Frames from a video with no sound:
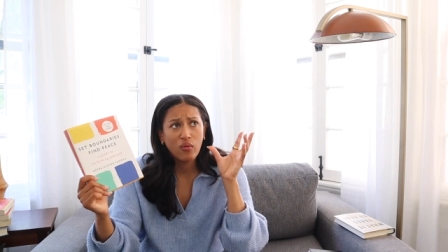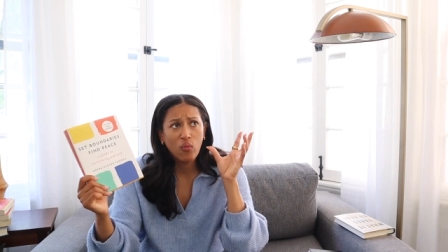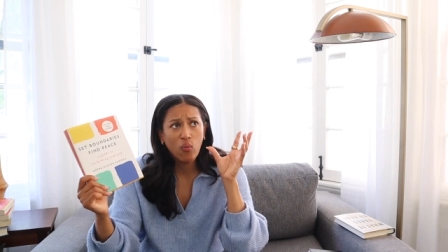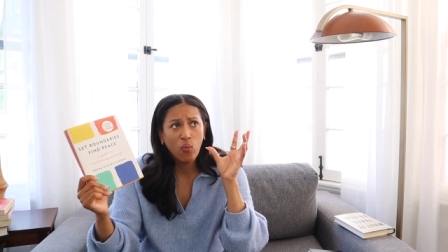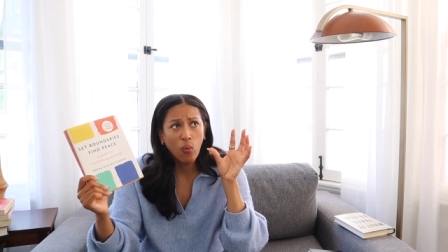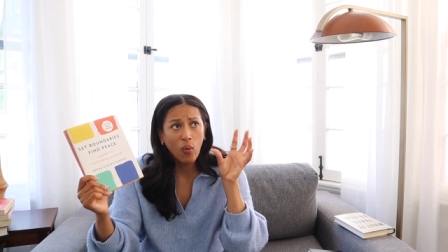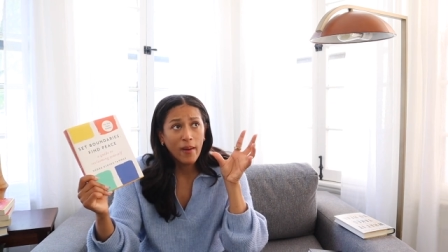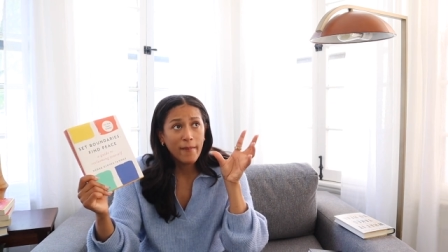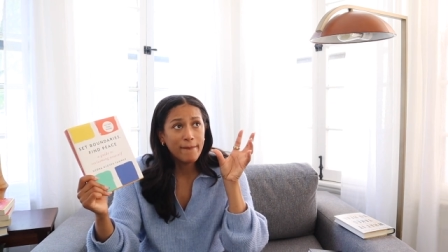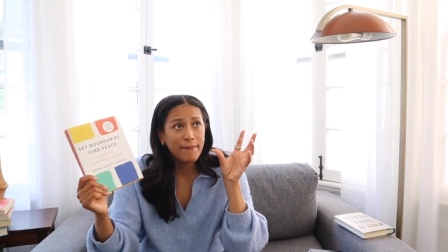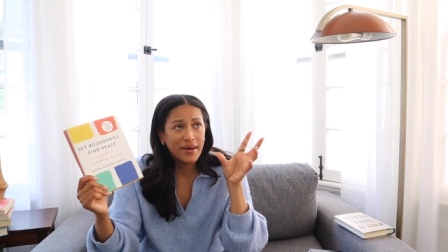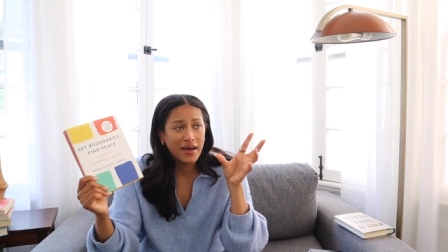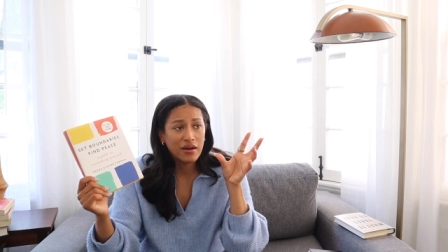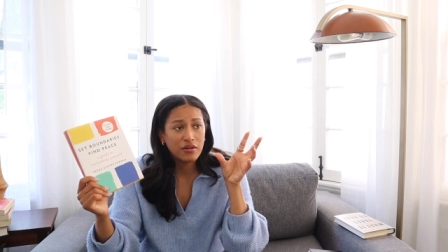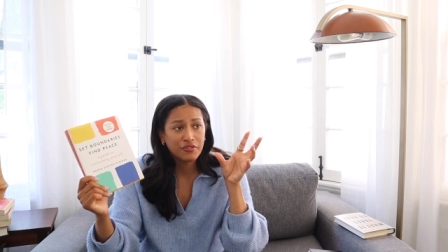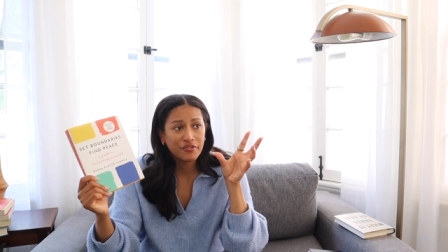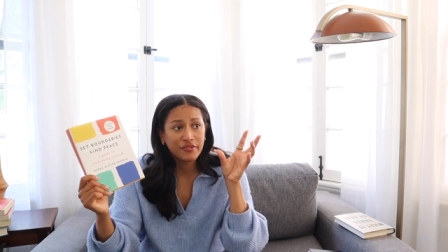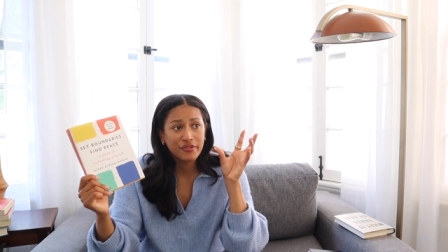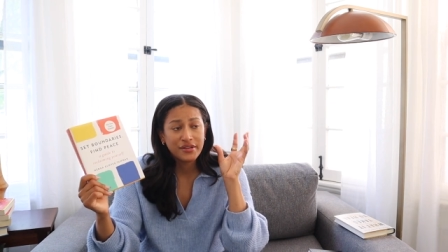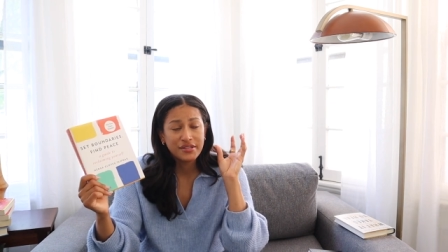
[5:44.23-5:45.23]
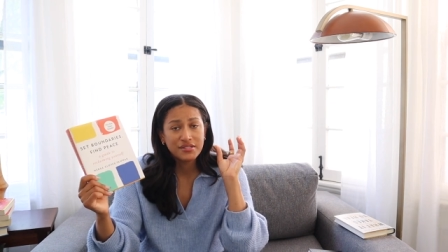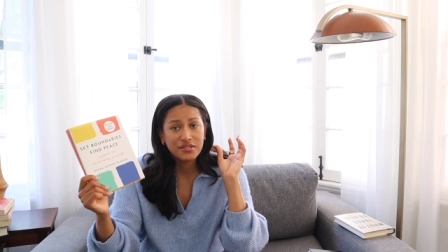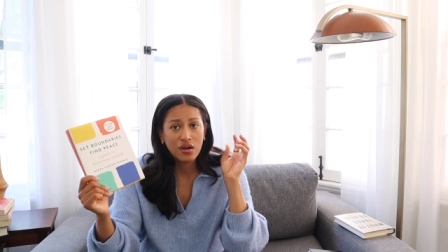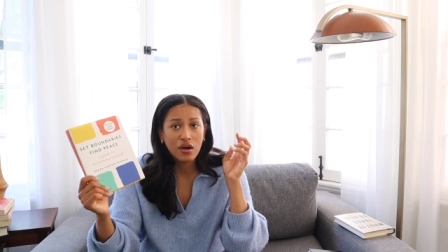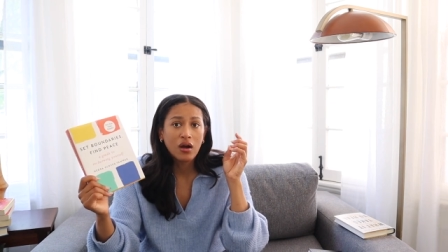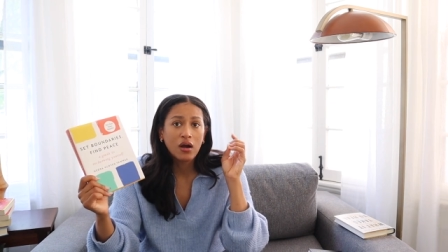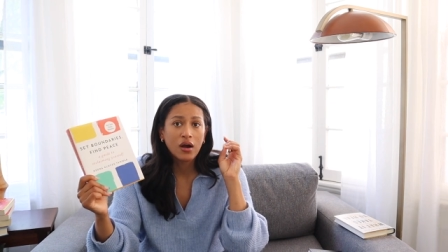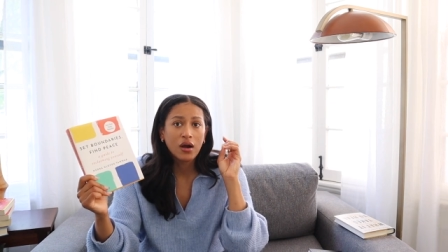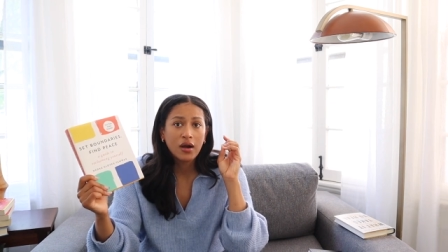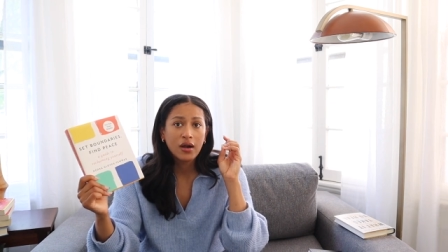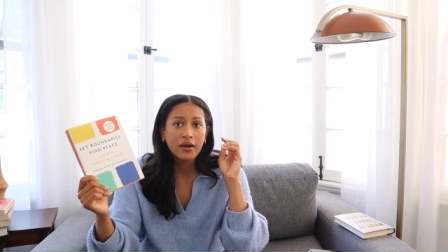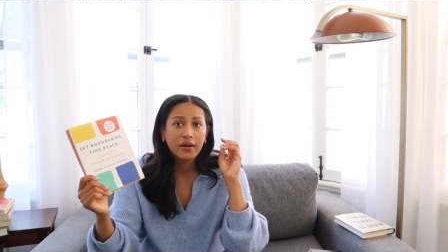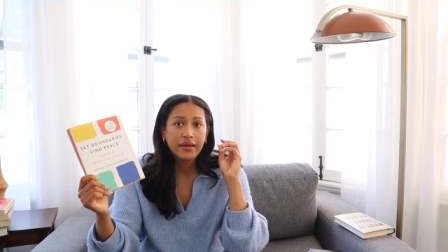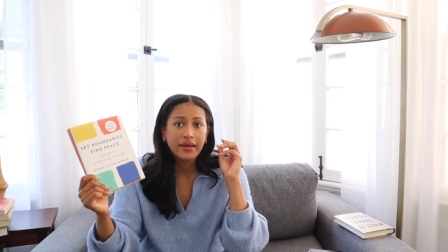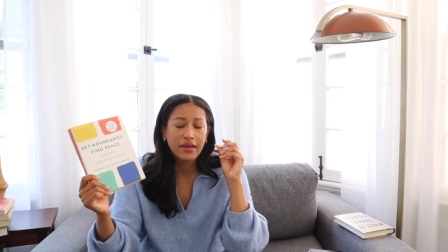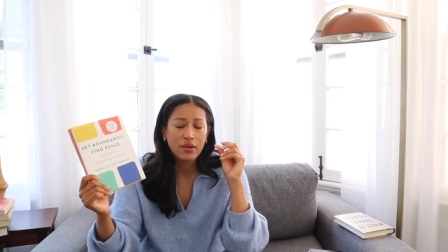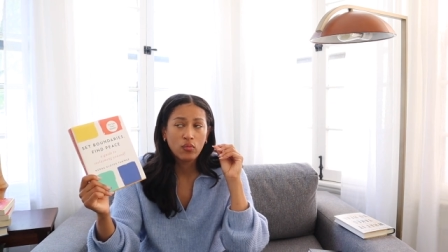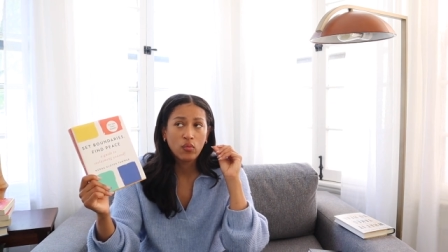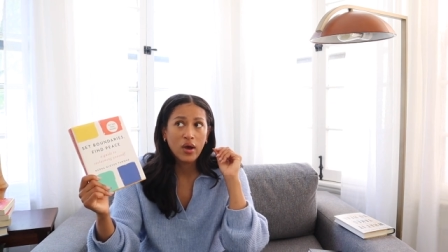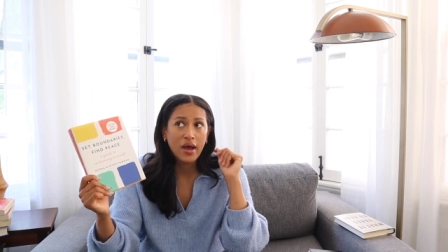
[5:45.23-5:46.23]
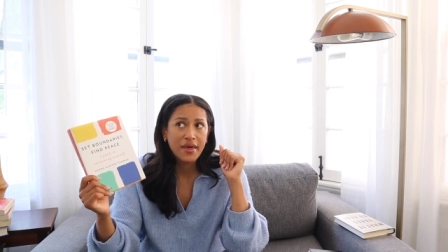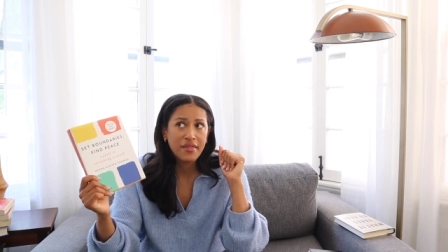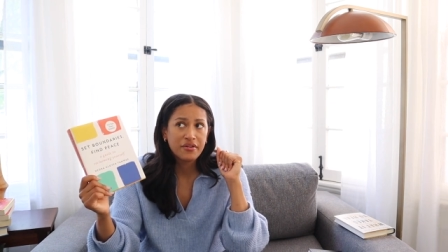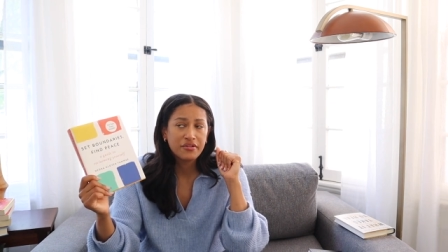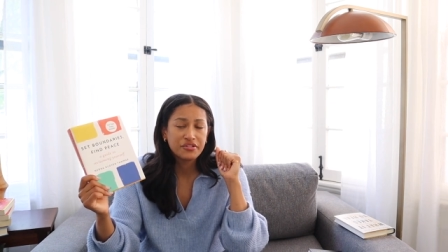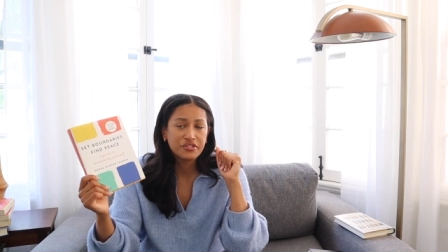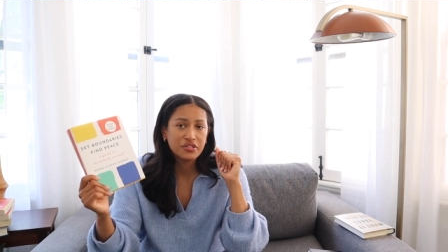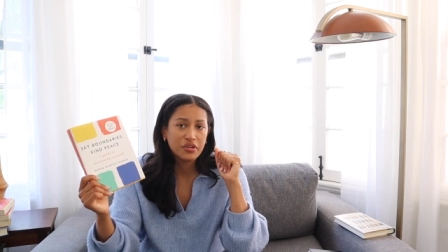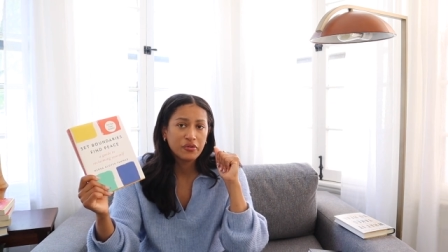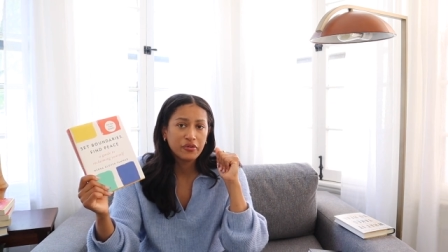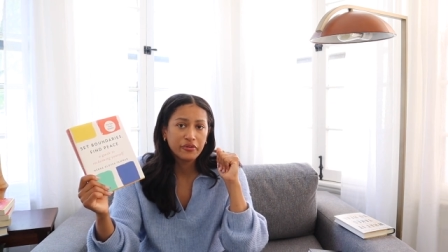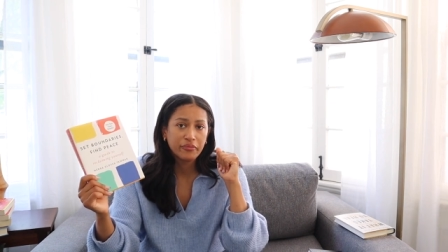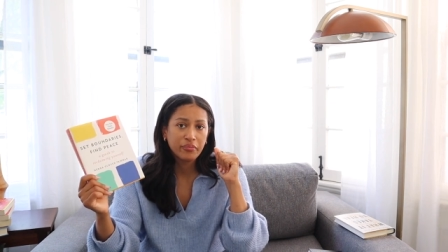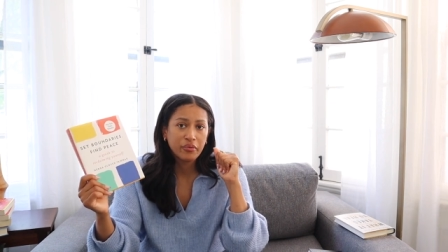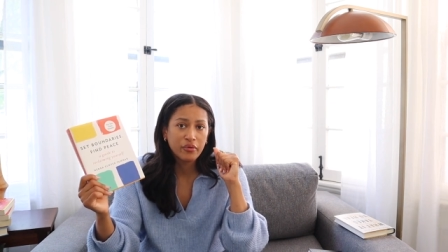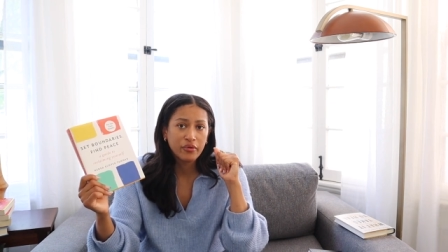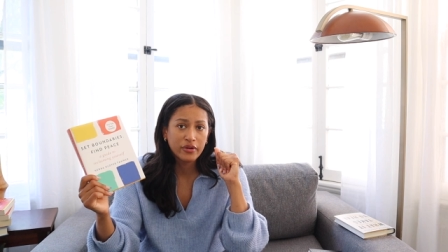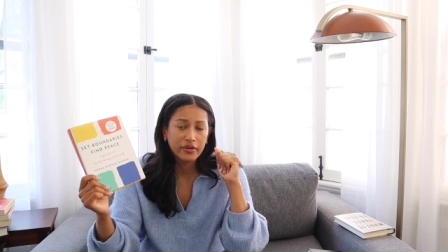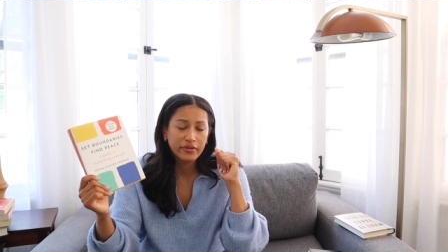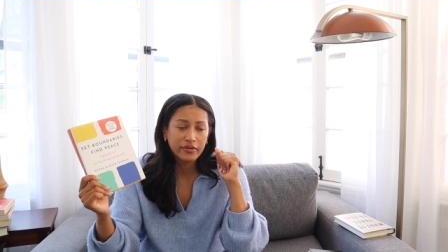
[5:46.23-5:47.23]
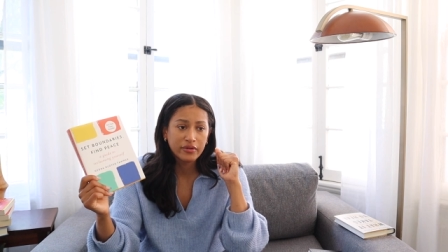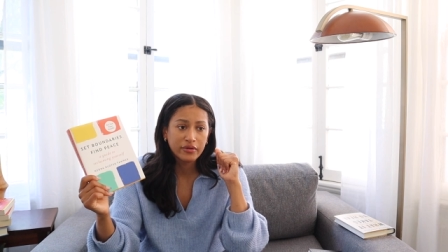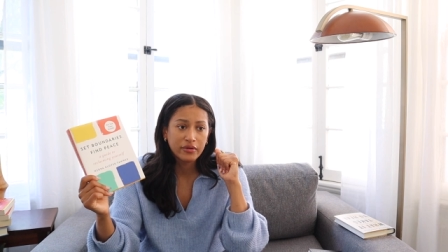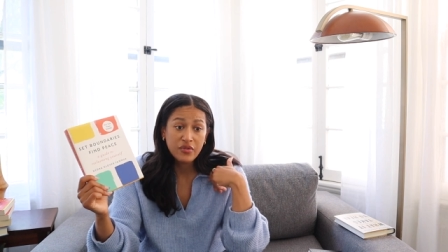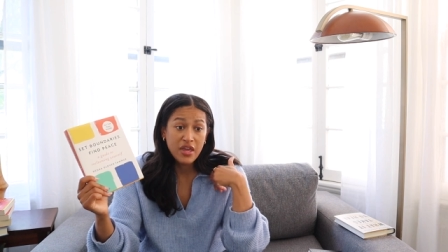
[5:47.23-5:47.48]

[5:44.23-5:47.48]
what boundaries are and why they're so important